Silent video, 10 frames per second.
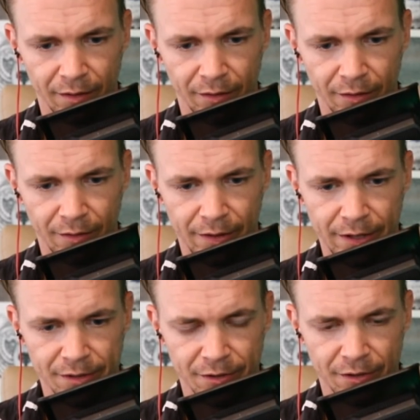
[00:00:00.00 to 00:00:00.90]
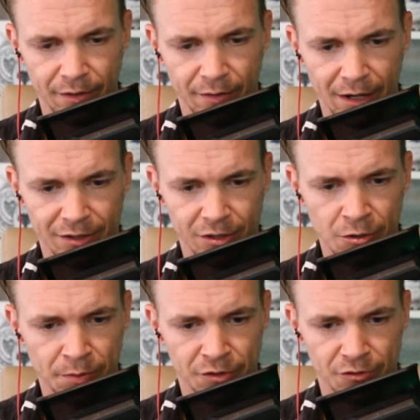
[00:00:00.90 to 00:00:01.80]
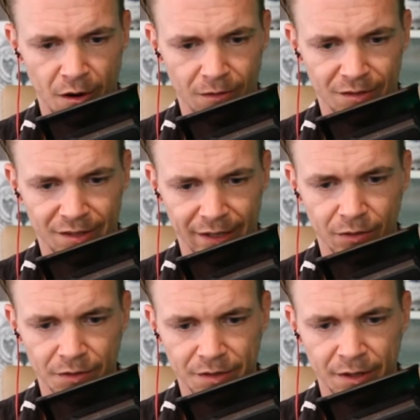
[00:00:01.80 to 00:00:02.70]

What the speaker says: these are not super strong signals